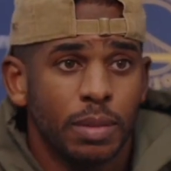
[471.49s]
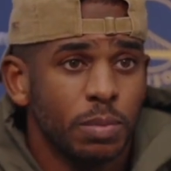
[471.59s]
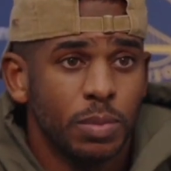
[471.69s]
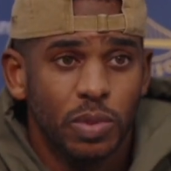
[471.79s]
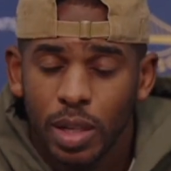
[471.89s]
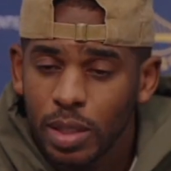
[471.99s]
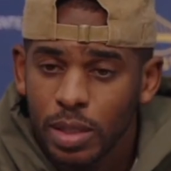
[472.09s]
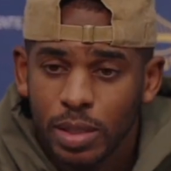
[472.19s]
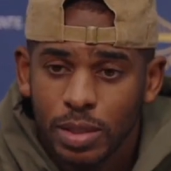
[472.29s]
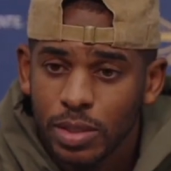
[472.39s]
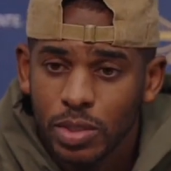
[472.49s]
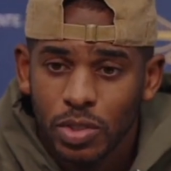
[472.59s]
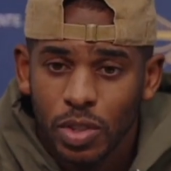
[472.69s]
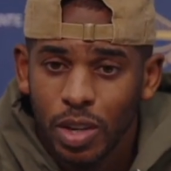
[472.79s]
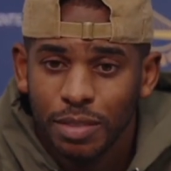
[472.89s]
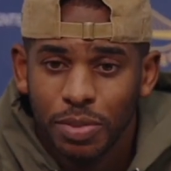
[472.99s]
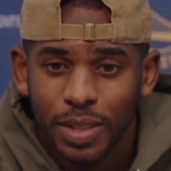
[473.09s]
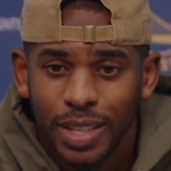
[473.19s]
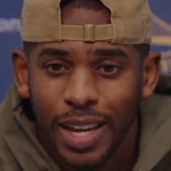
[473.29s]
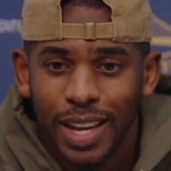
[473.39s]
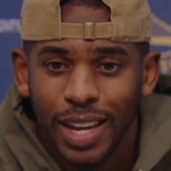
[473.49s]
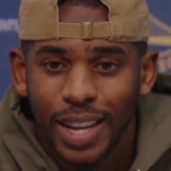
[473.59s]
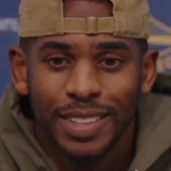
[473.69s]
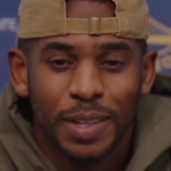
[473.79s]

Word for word: I'm trying to get this engine started for the game.